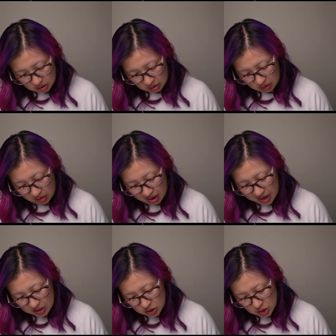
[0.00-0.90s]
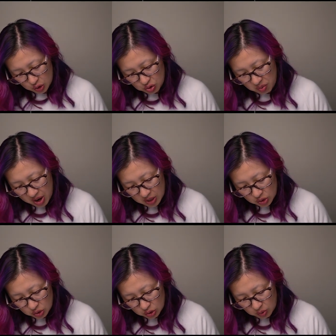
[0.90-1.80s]
All right, so you might
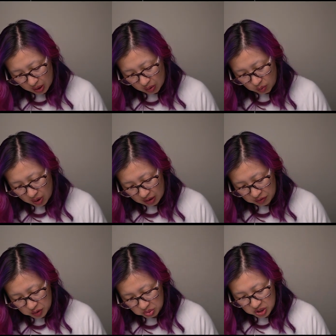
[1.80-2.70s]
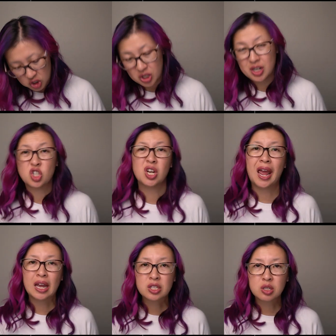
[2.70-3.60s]
do a rough depreciation
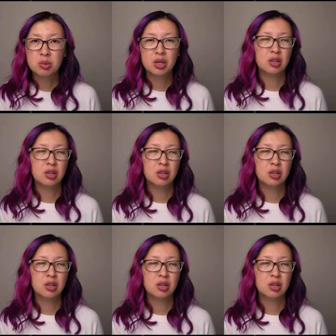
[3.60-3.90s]
estimate.